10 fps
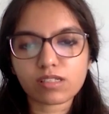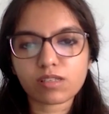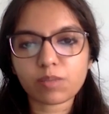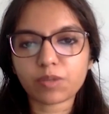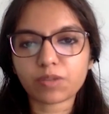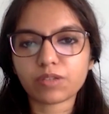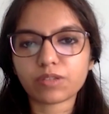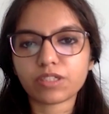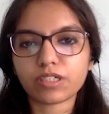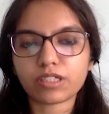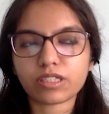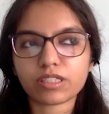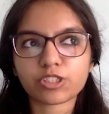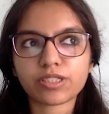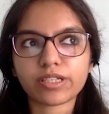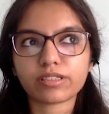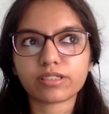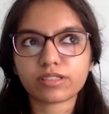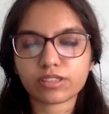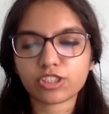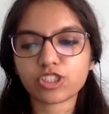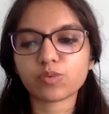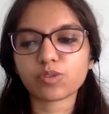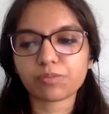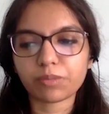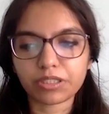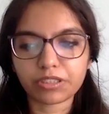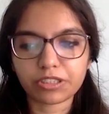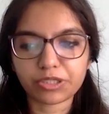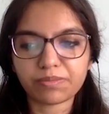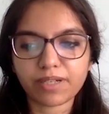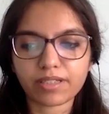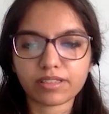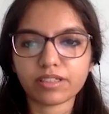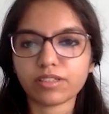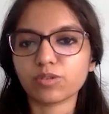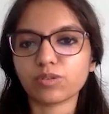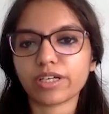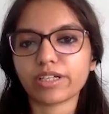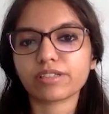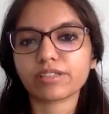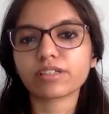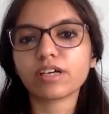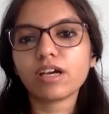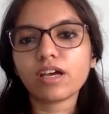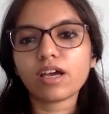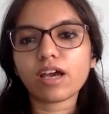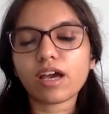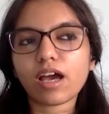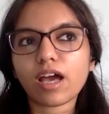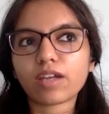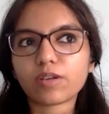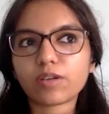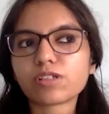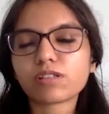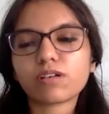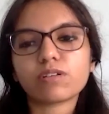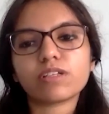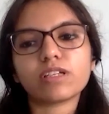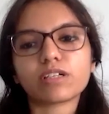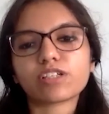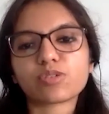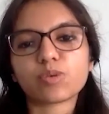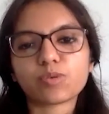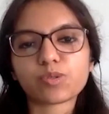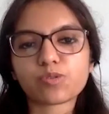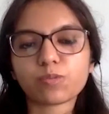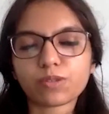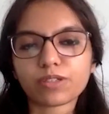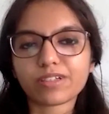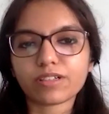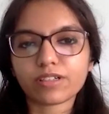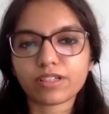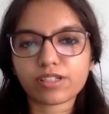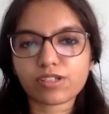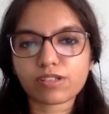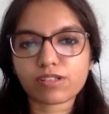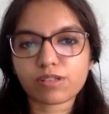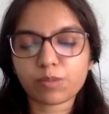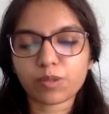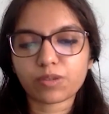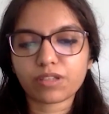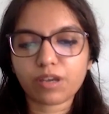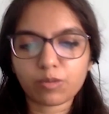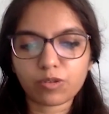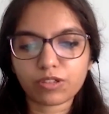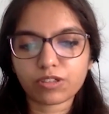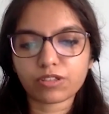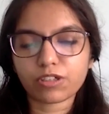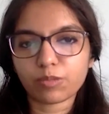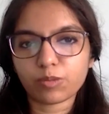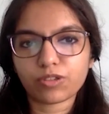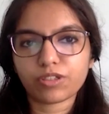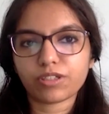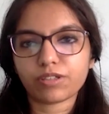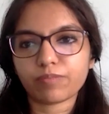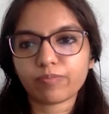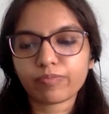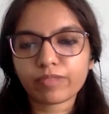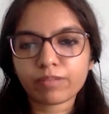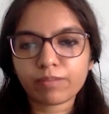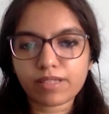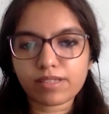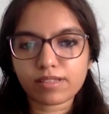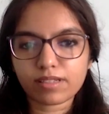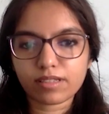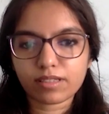about Gauri Lankesh that she was murdered by the Hindu right? And not just Gauri Lankesh, what was so politically dangerous about Dabholkar, Kalburgi, Pansare?